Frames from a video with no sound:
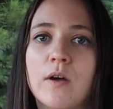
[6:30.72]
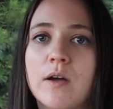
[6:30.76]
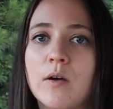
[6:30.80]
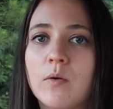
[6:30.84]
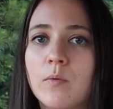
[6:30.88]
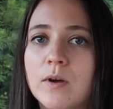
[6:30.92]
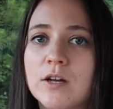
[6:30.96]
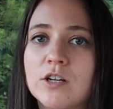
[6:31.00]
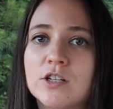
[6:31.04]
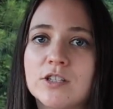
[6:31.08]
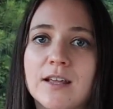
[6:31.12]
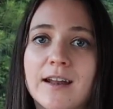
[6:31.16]
I
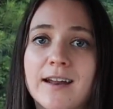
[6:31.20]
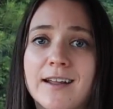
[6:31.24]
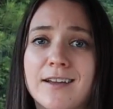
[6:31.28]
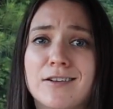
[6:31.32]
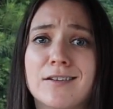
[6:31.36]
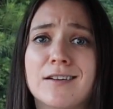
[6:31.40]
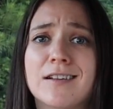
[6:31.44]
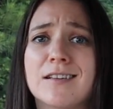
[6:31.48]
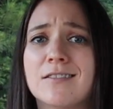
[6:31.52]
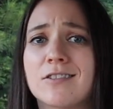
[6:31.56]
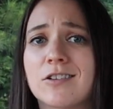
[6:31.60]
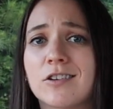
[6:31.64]
wish that I
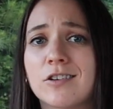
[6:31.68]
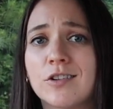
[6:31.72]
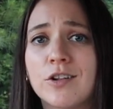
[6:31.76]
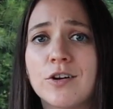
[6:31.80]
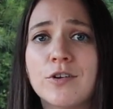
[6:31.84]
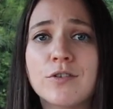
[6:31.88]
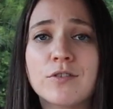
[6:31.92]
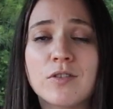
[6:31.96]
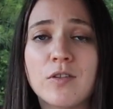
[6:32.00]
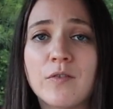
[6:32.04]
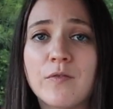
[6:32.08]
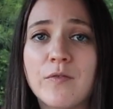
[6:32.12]
could either
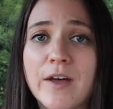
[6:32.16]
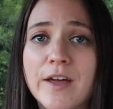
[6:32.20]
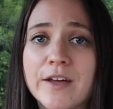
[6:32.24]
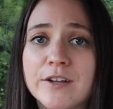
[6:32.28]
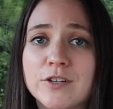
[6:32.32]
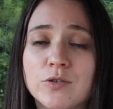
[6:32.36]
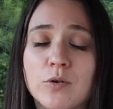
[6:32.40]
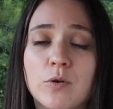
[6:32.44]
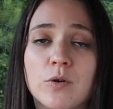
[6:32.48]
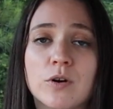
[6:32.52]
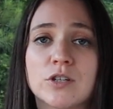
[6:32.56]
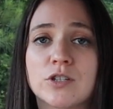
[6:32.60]
close the
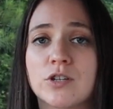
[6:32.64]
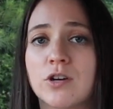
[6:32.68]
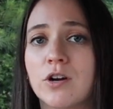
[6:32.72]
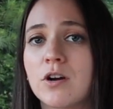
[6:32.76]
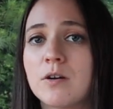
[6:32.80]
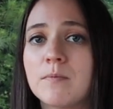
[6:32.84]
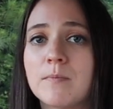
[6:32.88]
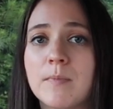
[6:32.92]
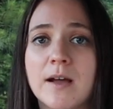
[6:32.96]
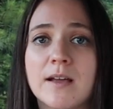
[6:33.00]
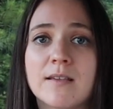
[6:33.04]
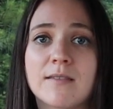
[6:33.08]
vent or
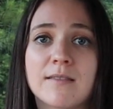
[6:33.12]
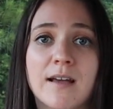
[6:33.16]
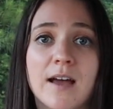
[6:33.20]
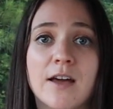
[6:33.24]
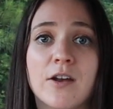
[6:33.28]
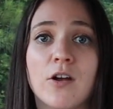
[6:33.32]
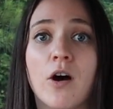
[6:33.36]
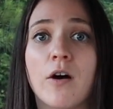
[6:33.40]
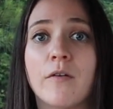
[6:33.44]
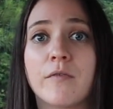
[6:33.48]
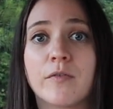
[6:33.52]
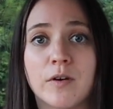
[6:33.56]
turn my side
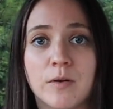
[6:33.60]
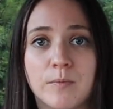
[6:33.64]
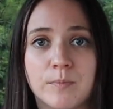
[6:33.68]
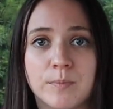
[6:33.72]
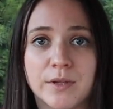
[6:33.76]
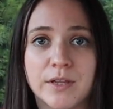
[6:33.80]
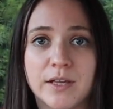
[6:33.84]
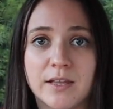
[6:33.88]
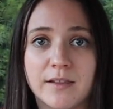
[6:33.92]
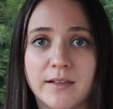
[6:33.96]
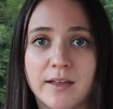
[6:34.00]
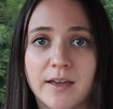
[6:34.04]
off
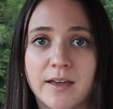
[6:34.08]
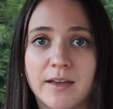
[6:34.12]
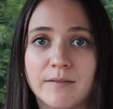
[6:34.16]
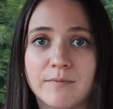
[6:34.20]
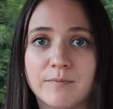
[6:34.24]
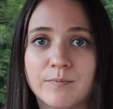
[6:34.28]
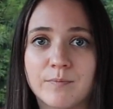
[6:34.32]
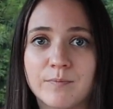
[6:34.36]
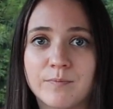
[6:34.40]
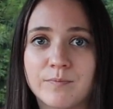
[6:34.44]
completely.